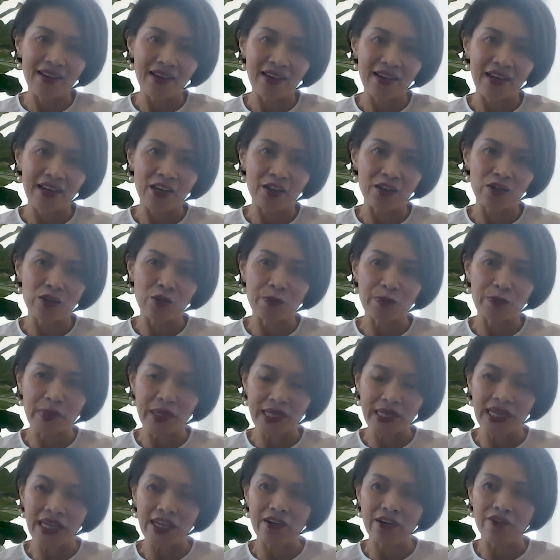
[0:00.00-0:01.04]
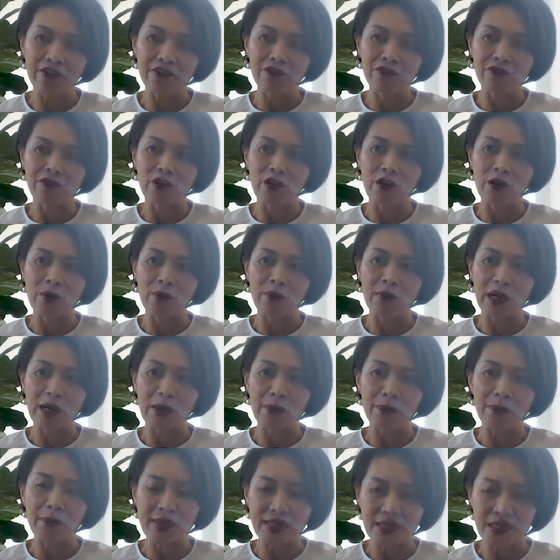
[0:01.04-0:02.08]
And to begin from a
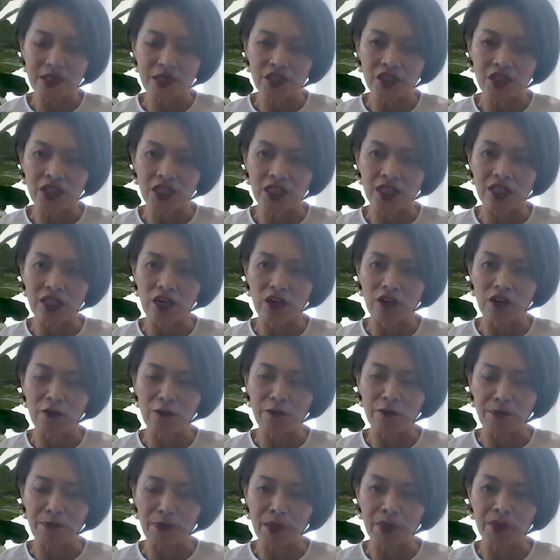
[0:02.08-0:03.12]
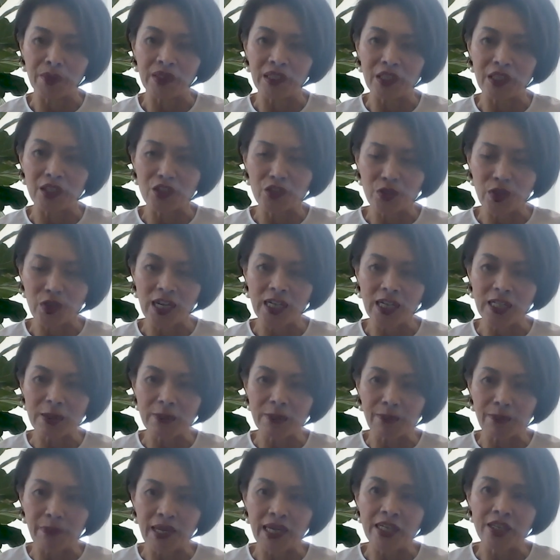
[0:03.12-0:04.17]
position of building
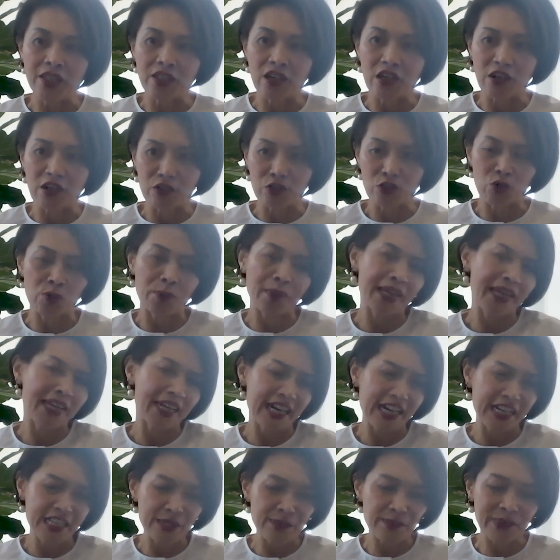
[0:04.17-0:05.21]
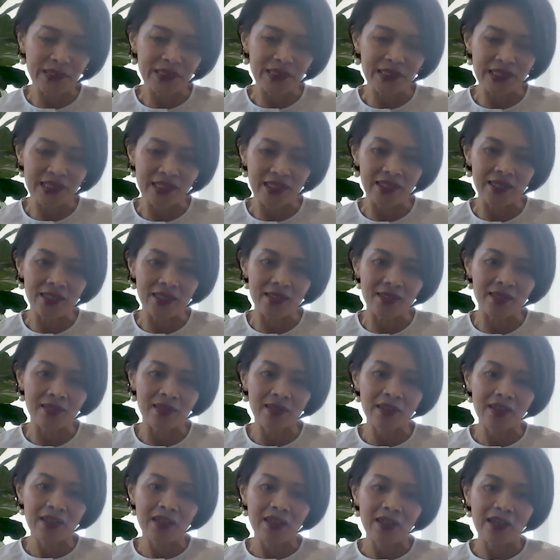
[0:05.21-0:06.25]
trust based on domain expertise
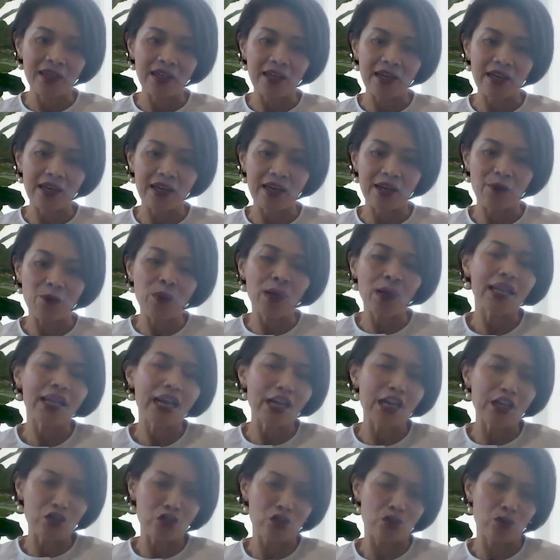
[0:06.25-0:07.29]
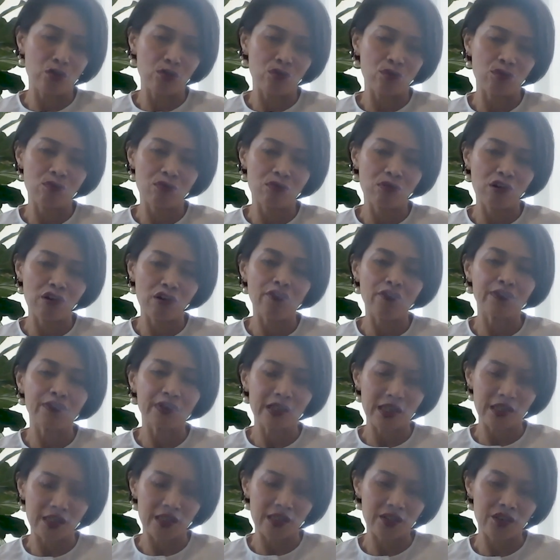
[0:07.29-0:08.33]
and what I knew of the
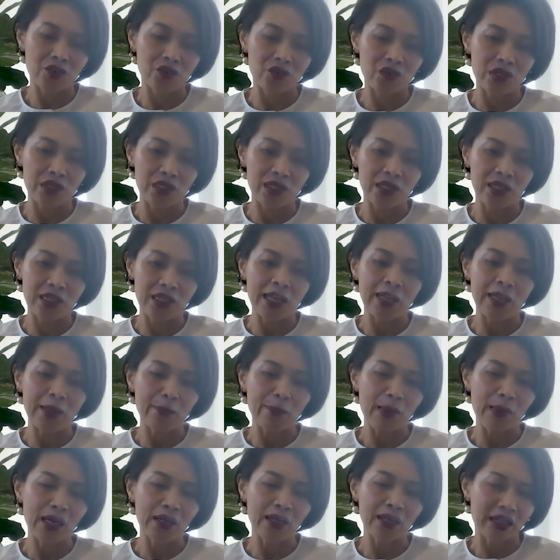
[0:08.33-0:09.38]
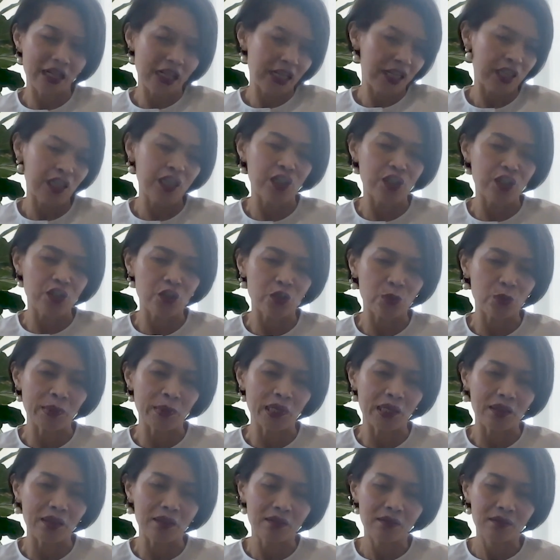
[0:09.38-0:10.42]
industry and the market and the consumer.